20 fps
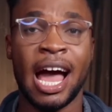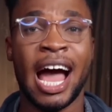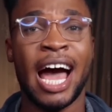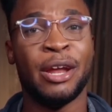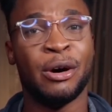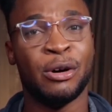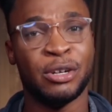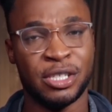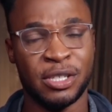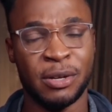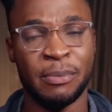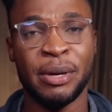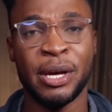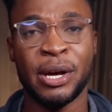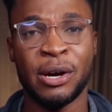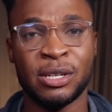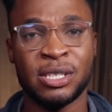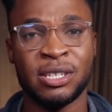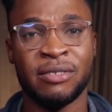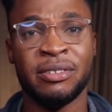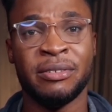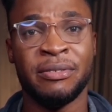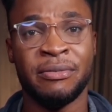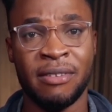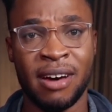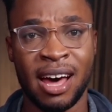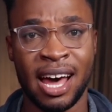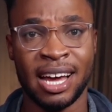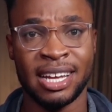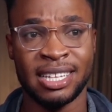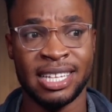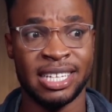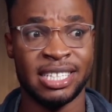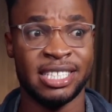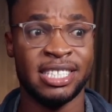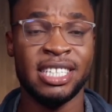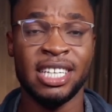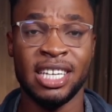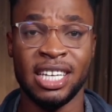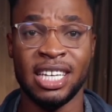and also because of the fact that
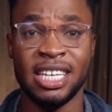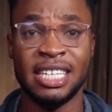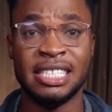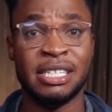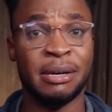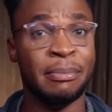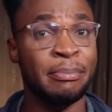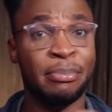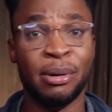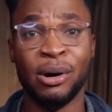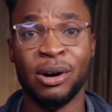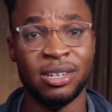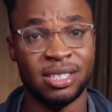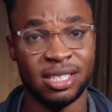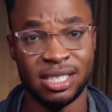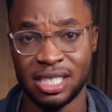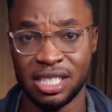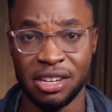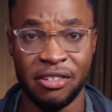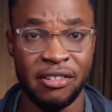she is a born